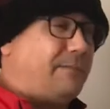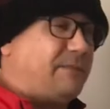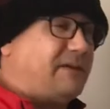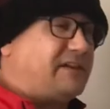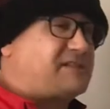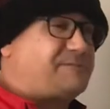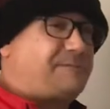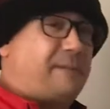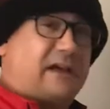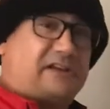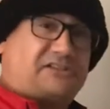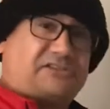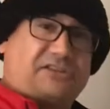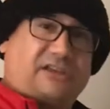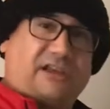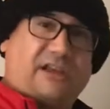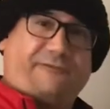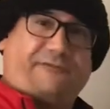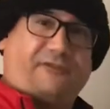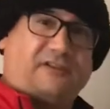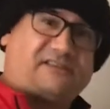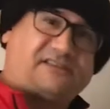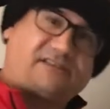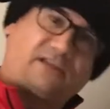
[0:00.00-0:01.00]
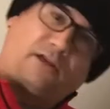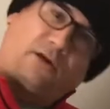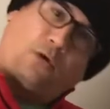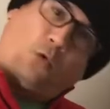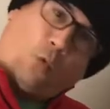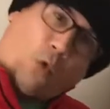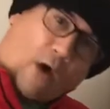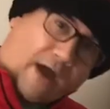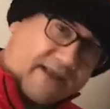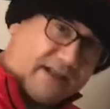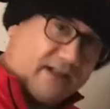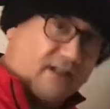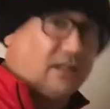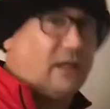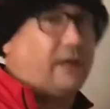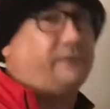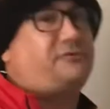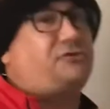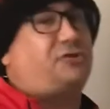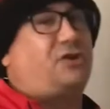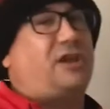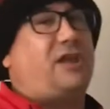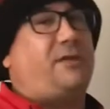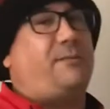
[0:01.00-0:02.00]
Especially if it's a little white
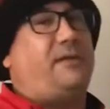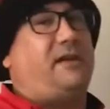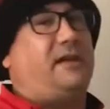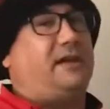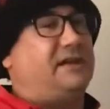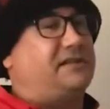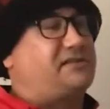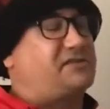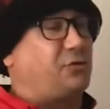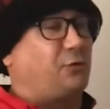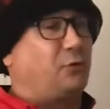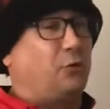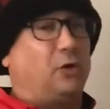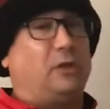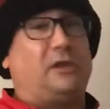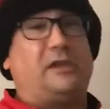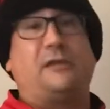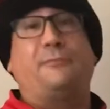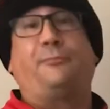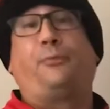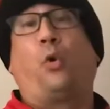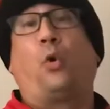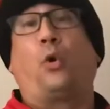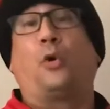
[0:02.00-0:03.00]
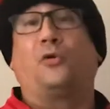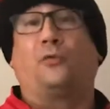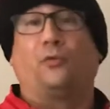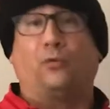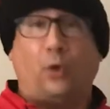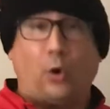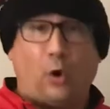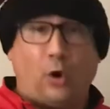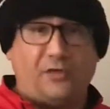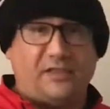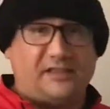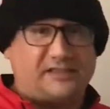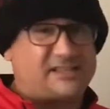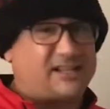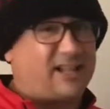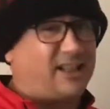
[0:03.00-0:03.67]
glove treatment and it's a really important role that's